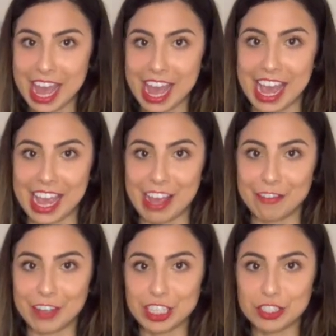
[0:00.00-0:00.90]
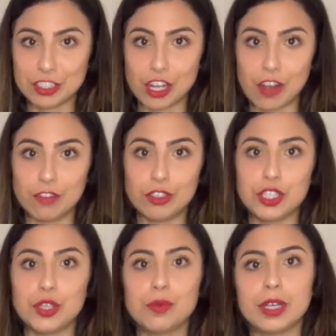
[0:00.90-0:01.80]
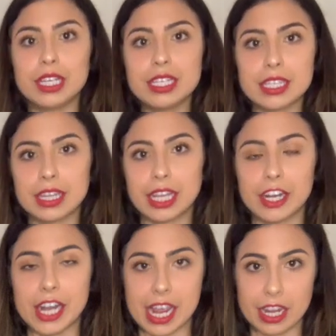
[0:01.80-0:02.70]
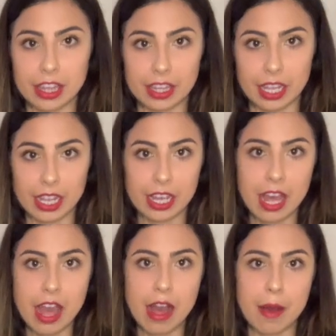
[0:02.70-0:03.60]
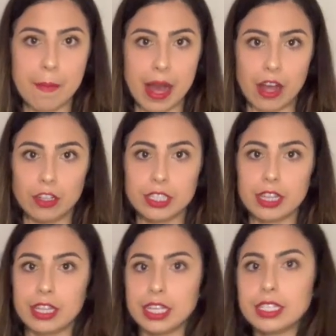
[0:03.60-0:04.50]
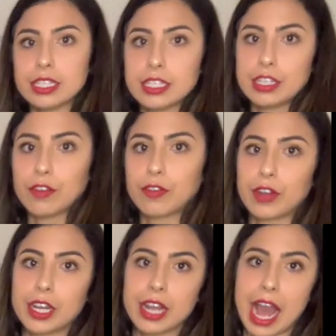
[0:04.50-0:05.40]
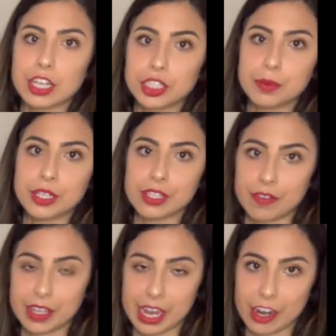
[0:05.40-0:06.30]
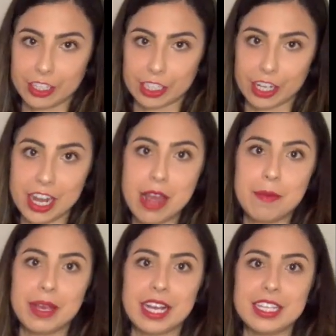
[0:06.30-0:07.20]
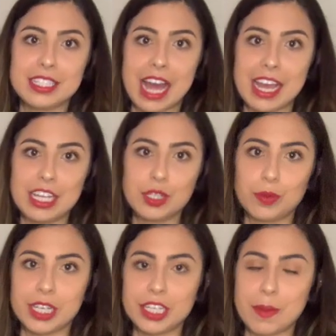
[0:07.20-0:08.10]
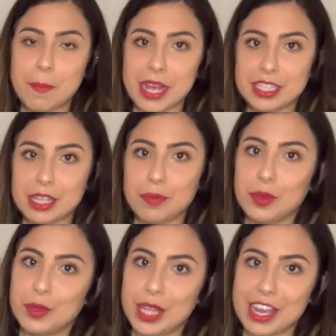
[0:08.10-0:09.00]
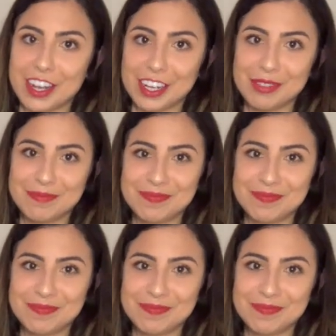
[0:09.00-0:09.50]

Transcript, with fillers: a fictional novel, you really sit there and think about these different attributes of the character because that is what makes them who they are.